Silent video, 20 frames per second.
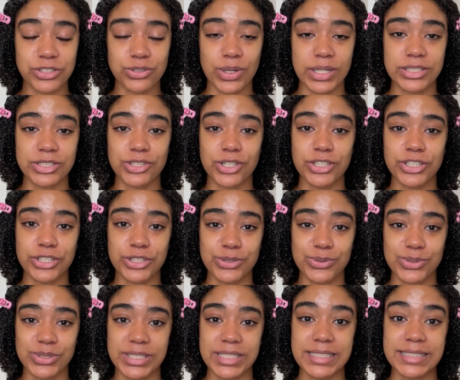So I started
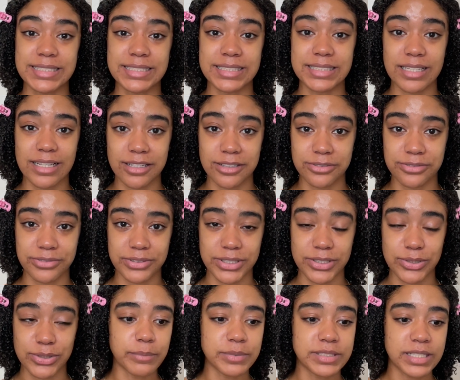using
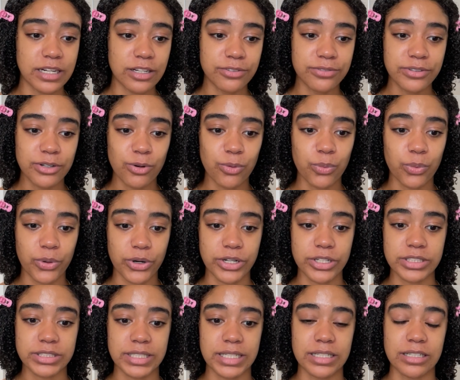Cetaphil. Cetaphil
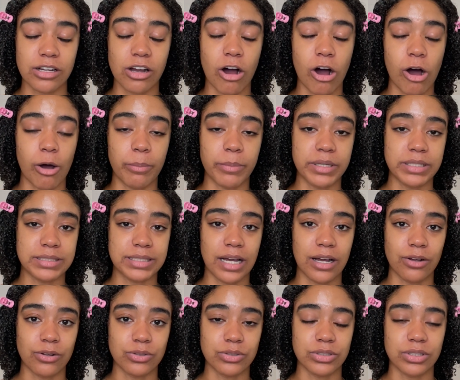worked in calming
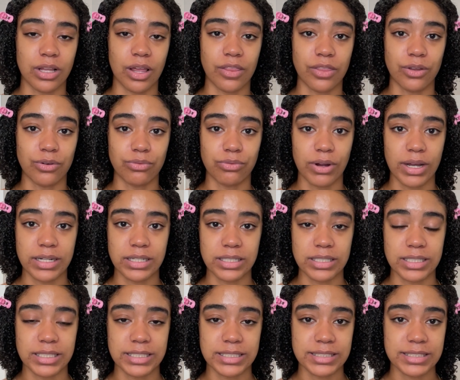down the
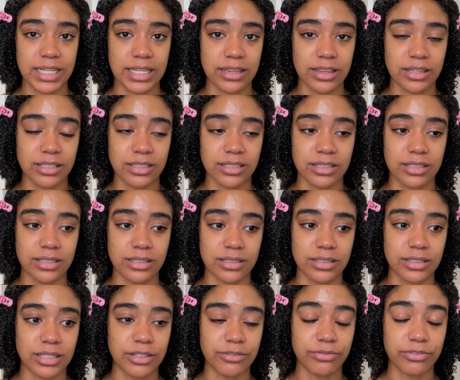redness and the
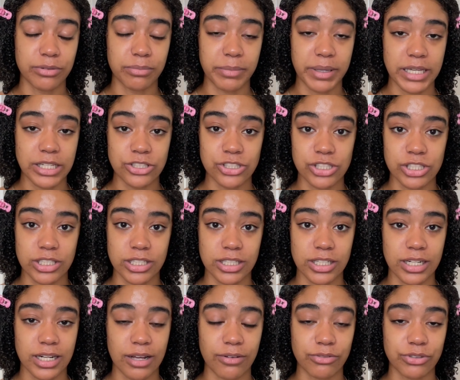inflammation
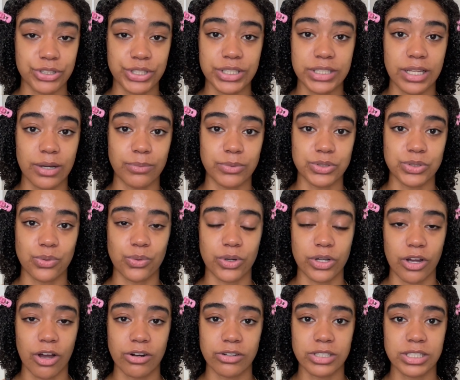and everything that was going
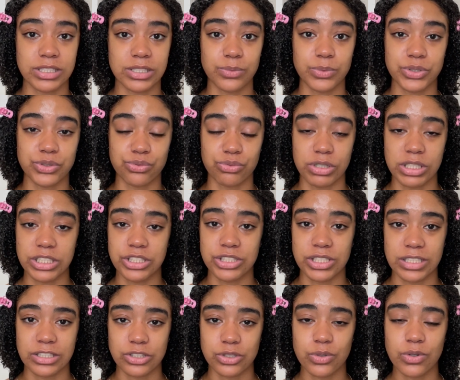on because it was really
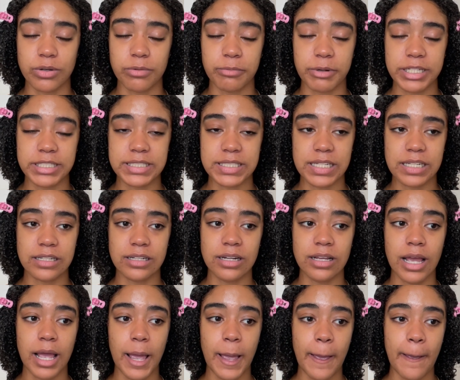gentle on my skin,
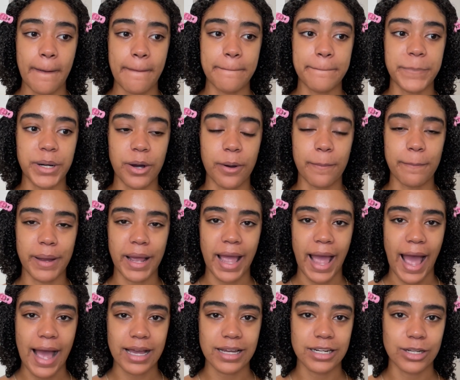but my
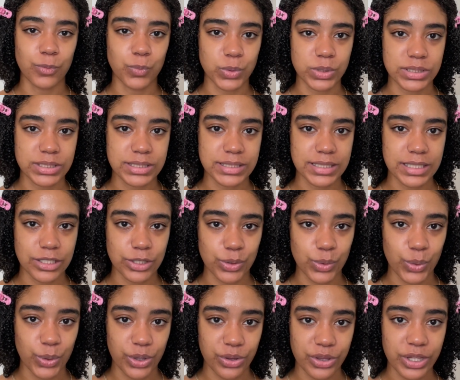acne was
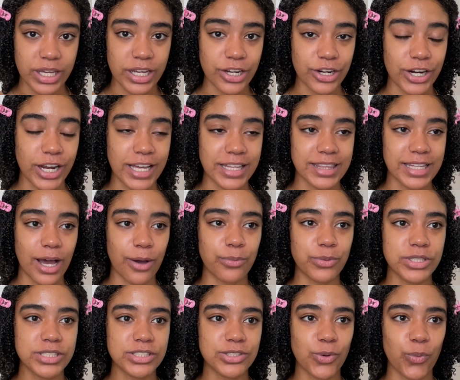still there. And that
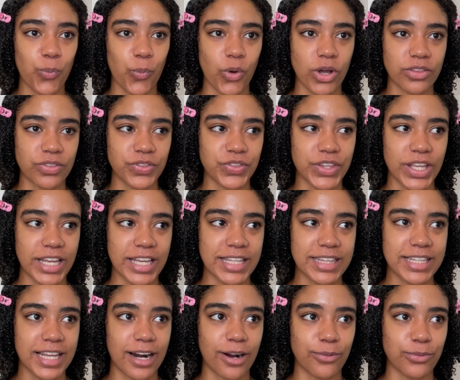was the one thing
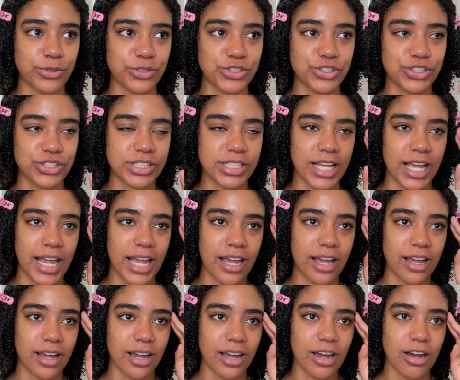that I was just
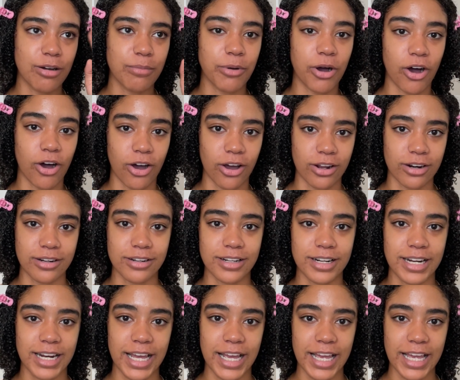like, come on,
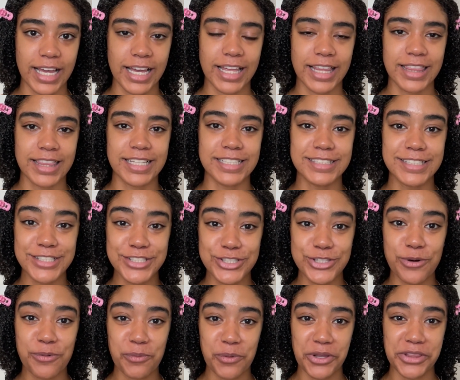like, this is
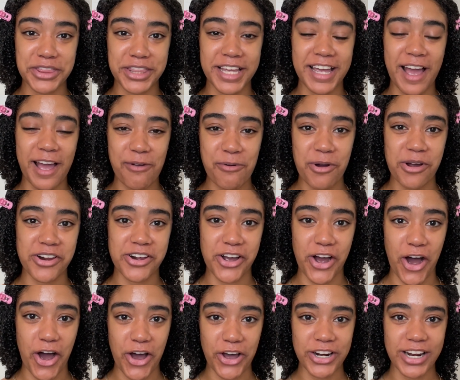the one thing I want
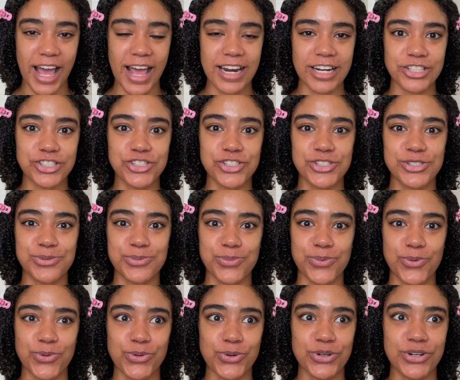gone, and it just
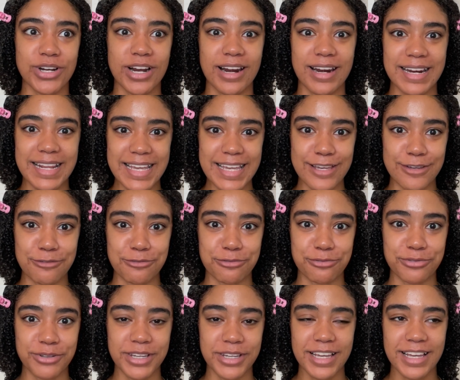won't leave.
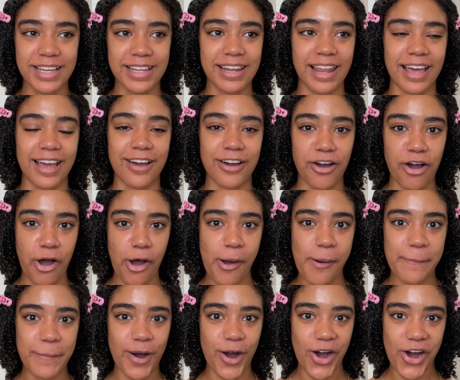Like, come
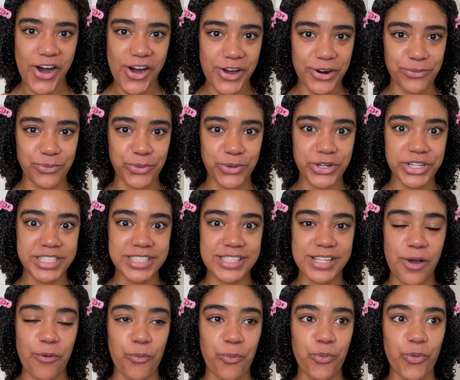on, what
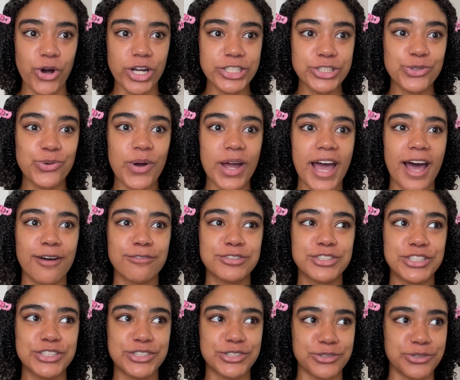do I have
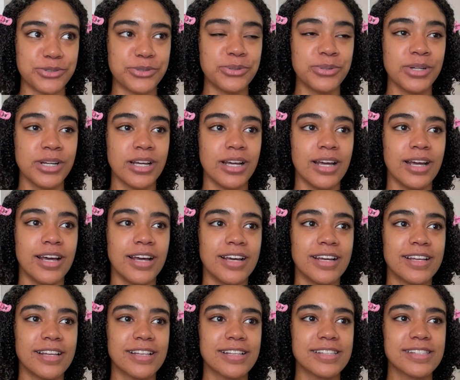to do
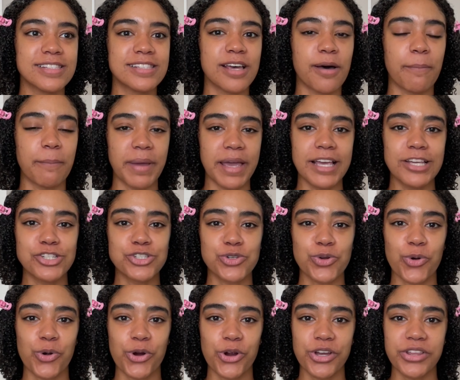to make
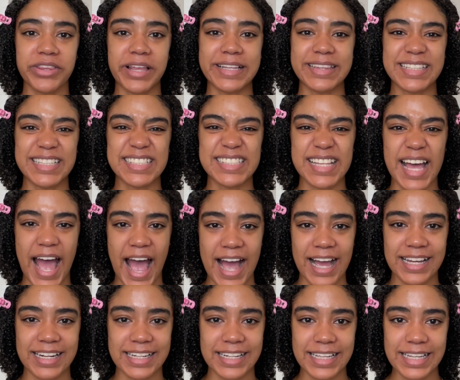sure that this
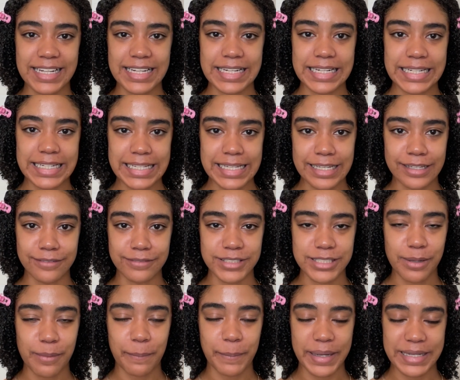acne leaves
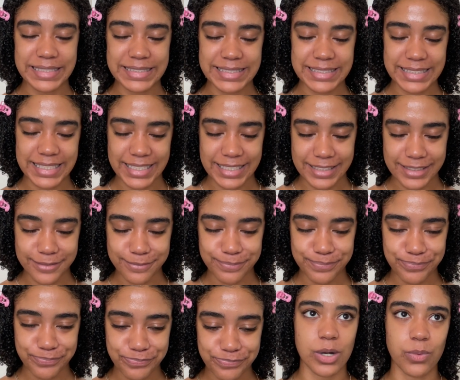my skin?
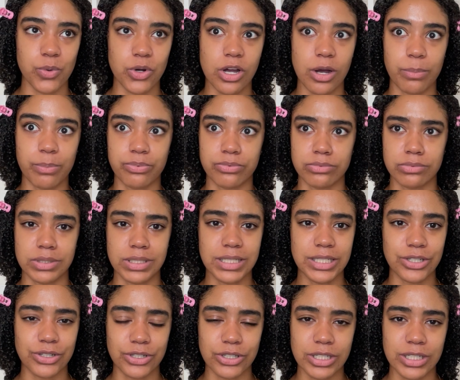I woke up
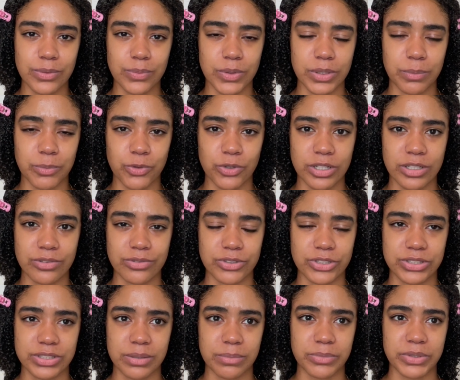really early one morning for
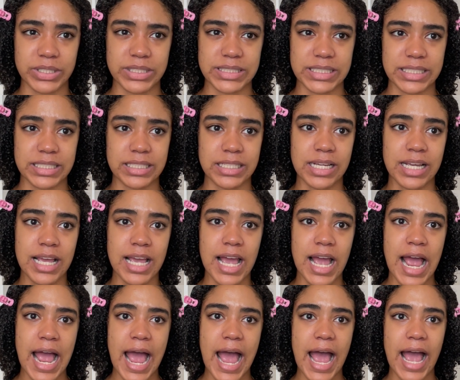some reason,
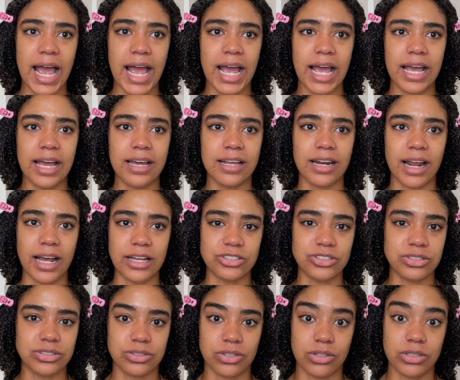and I
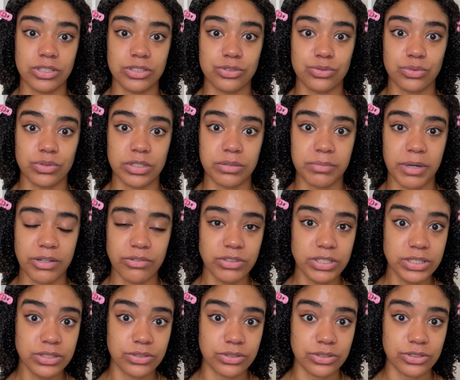just started doing my
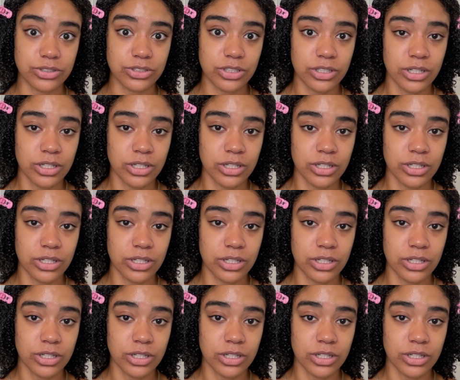research.